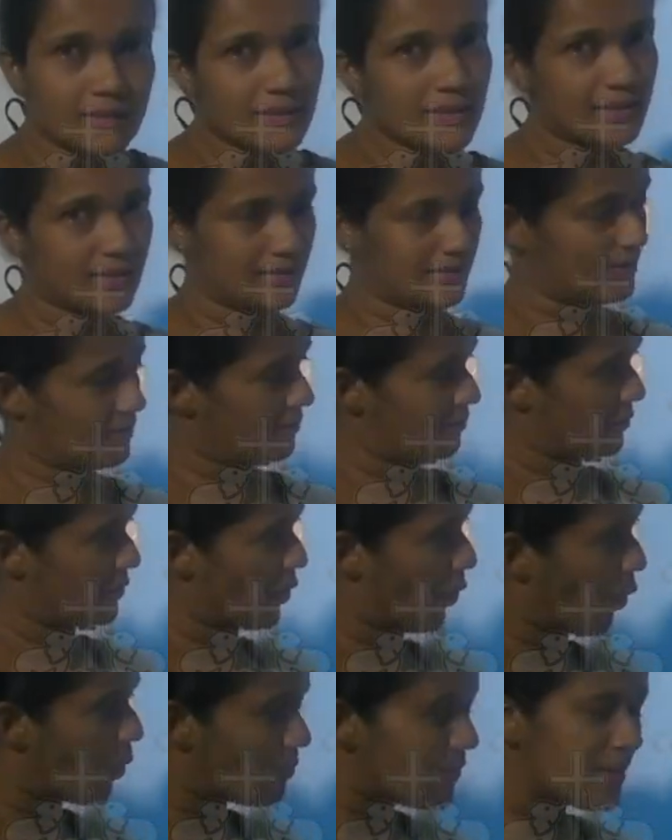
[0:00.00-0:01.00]
the
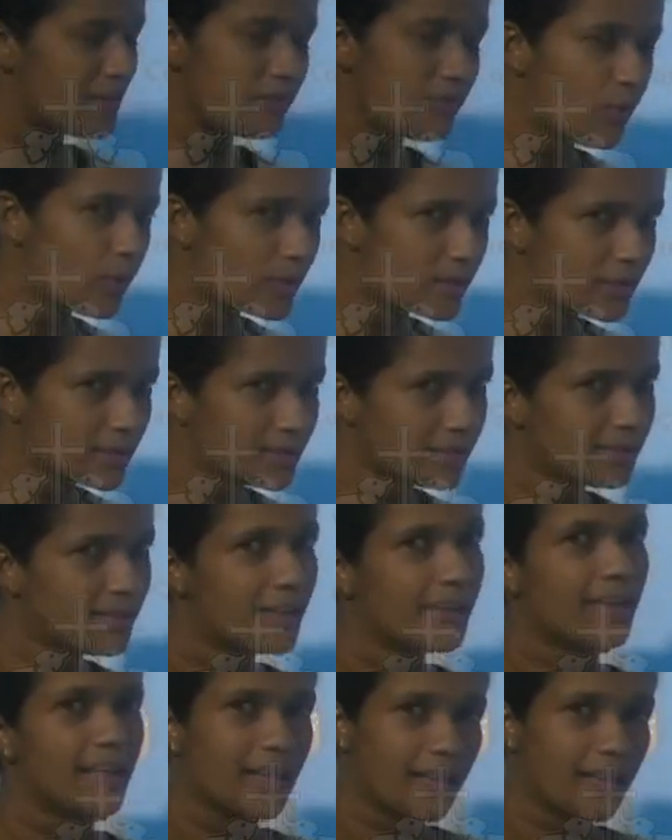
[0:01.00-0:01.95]
normal water,